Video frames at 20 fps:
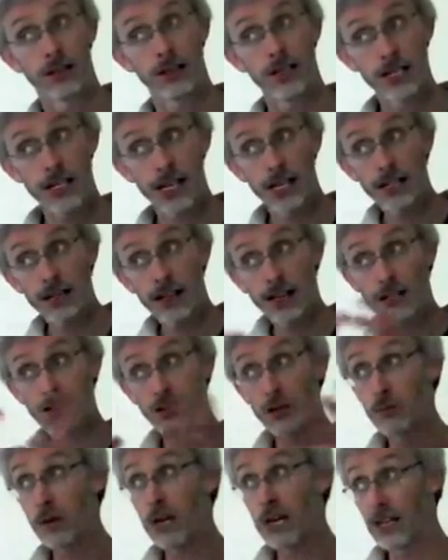You take that
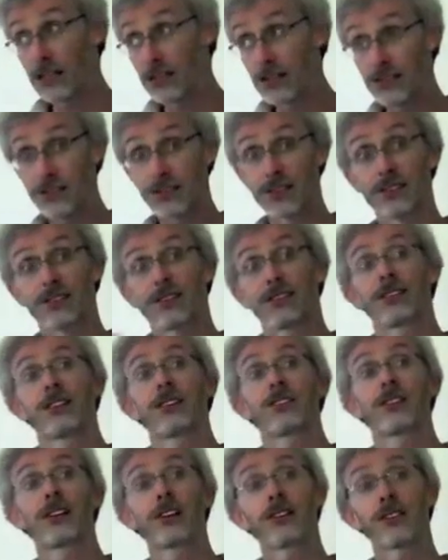to bits, and
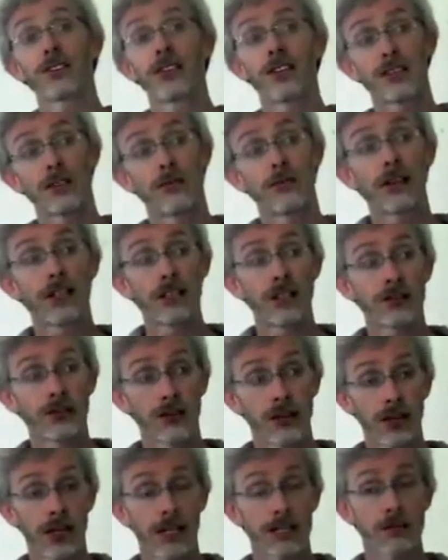you start to see some very
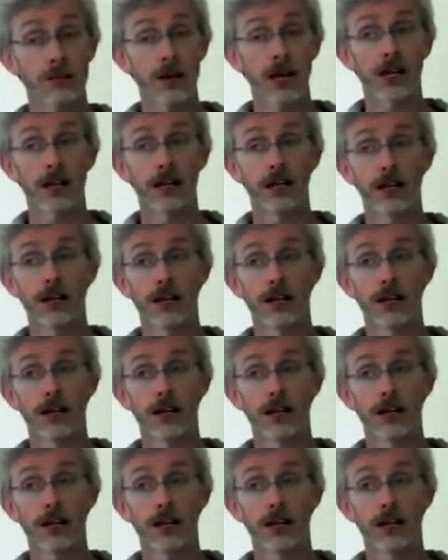different things about